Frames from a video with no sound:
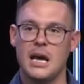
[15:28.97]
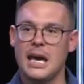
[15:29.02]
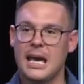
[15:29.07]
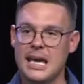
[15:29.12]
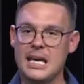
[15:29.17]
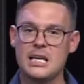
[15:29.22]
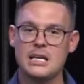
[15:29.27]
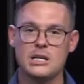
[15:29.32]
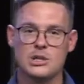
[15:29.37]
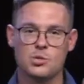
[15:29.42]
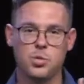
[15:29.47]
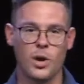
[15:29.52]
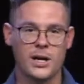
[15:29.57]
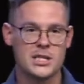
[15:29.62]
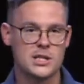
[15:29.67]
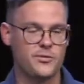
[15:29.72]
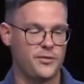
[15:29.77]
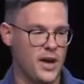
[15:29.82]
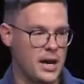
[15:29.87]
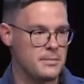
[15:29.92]
he is
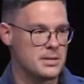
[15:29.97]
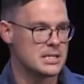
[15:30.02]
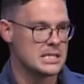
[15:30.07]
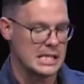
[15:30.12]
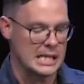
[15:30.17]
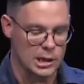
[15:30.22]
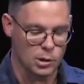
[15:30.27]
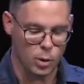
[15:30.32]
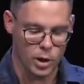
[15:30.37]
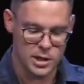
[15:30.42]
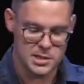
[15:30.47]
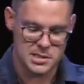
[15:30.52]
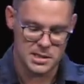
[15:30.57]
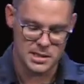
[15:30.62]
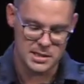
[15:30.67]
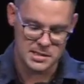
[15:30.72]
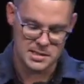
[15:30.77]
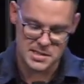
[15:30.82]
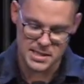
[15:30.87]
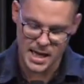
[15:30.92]
once famously quoted
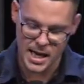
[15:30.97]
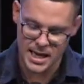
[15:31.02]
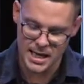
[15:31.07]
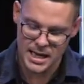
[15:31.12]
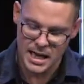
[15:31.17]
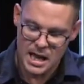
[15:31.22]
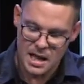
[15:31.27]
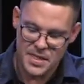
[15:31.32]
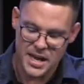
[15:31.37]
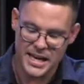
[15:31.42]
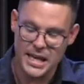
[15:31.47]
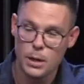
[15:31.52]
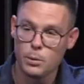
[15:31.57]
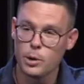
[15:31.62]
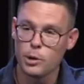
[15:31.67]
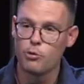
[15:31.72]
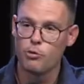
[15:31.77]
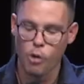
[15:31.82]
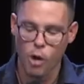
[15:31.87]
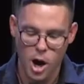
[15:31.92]
in saying that he
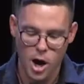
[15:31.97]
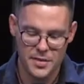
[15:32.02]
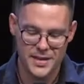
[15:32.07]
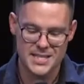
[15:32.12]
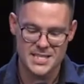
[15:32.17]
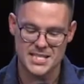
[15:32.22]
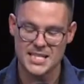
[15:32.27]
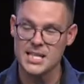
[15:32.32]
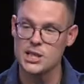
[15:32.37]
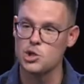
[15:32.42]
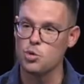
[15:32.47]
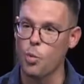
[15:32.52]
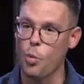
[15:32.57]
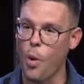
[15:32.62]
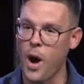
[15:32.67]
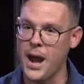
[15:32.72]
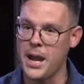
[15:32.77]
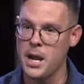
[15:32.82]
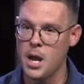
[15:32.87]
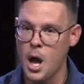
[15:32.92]
would rather teach
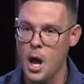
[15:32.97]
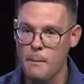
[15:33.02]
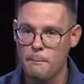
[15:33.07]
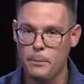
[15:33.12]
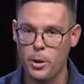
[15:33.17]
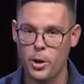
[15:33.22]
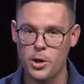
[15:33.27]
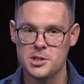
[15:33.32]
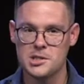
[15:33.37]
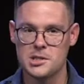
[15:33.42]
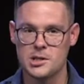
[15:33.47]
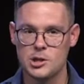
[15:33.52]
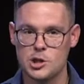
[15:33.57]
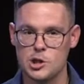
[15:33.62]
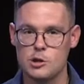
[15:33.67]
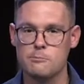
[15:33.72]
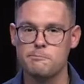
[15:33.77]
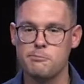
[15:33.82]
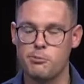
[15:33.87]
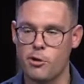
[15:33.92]
one person
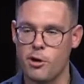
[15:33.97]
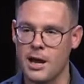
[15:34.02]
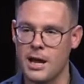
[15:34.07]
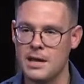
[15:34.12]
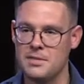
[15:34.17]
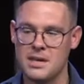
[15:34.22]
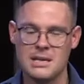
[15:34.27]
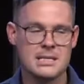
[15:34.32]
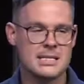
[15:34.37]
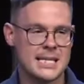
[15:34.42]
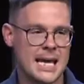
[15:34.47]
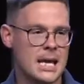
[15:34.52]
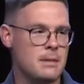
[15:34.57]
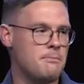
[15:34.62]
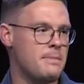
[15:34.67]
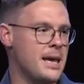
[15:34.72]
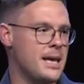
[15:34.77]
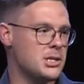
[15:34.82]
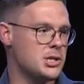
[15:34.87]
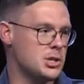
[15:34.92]
to pray than 10
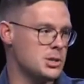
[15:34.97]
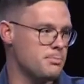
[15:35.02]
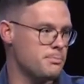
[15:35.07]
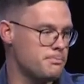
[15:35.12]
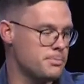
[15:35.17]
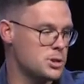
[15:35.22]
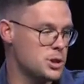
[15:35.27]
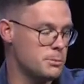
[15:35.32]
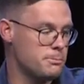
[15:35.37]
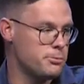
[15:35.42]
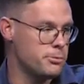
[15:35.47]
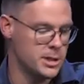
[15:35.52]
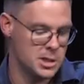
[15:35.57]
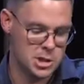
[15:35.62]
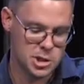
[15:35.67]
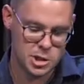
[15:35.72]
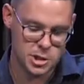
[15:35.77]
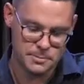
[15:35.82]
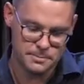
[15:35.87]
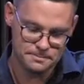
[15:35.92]
men to, to
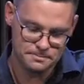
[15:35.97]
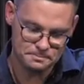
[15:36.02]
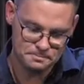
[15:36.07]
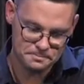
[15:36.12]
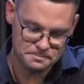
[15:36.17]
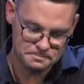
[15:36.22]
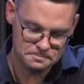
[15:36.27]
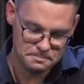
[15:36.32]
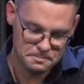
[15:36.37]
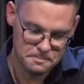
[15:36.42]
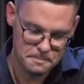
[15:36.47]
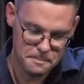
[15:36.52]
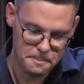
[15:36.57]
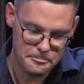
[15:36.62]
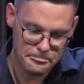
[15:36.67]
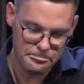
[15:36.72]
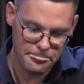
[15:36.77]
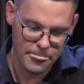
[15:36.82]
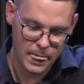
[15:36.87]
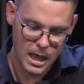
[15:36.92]
preach.
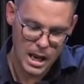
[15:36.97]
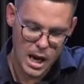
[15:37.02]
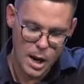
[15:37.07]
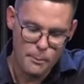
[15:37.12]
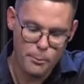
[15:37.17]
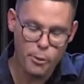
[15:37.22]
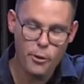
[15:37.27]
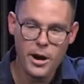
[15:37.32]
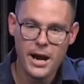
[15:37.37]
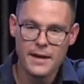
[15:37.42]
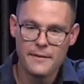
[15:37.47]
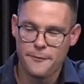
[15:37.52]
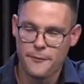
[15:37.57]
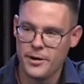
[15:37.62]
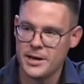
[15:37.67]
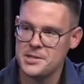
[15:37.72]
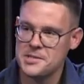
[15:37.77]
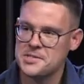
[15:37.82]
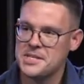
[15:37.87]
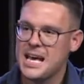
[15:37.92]
Prayer,
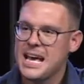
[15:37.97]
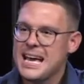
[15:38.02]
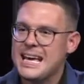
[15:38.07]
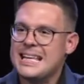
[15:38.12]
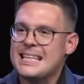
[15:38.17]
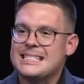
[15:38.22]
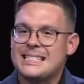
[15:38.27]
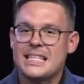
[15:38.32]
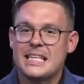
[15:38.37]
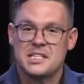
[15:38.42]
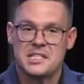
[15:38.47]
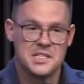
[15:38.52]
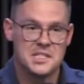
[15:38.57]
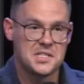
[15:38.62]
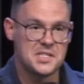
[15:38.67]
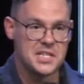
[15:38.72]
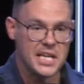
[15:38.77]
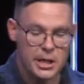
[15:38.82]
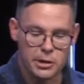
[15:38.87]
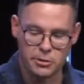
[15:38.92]
friends, is the
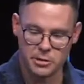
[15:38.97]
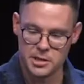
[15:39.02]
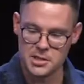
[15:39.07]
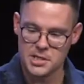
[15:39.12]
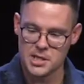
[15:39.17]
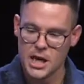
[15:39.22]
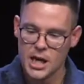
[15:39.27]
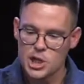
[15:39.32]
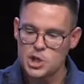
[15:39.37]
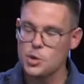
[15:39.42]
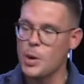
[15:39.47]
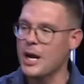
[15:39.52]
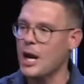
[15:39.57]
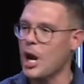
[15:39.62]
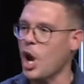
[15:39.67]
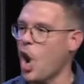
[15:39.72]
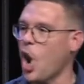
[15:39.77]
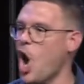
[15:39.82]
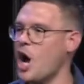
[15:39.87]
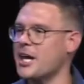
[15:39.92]
secret to
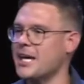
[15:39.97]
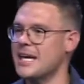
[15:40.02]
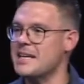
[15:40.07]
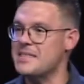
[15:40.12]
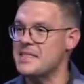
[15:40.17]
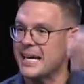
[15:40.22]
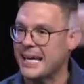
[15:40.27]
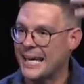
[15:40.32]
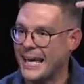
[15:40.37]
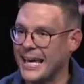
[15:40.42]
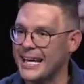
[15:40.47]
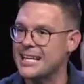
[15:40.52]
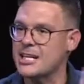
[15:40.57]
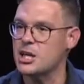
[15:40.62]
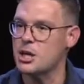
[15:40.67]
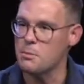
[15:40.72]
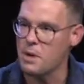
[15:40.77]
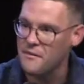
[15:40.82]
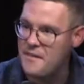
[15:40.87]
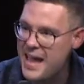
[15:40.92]
unlocking the
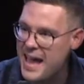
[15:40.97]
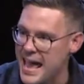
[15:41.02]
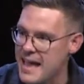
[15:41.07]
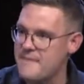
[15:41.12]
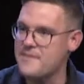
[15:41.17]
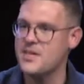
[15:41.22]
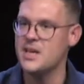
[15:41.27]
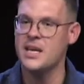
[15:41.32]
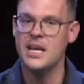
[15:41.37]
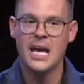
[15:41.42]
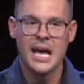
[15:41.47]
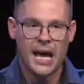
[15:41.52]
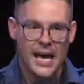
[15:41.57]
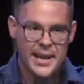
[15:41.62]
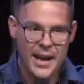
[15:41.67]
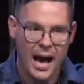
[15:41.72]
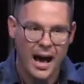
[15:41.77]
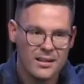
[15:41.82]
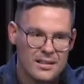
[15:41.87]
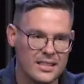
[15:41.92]
kingdom of heaven in
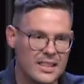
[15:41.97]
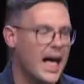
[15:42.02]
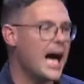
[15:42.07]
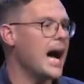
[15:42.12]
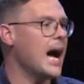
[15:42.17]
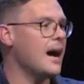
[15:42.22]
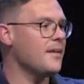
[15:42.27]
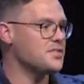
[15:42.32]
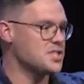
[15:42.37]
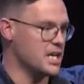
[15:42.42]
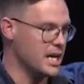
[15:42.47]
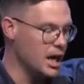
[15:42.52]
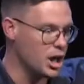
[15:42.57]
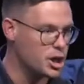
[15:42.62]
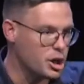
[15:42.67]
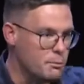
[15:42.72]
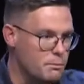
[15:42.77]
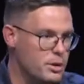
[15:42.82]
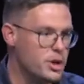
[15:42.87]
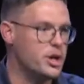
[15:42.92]
our lives and our
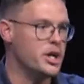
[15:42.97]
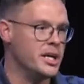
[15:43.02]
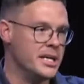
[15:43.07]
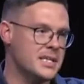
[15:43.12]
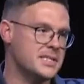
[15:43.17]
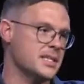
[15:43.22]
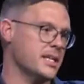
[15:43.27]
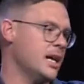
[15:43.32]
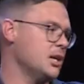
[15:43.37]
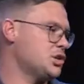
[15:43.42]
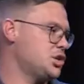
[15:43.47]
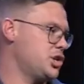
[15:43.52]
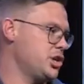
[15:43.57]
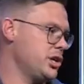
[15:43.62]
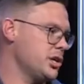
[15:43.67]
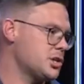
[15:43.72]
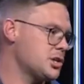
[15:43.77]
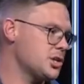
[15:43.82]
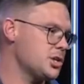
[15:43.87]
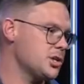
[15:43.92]
communities and our
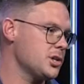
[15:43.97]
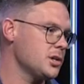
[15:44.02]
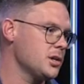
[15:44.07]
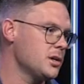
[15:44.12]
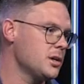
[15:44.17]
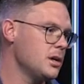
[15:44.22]
church.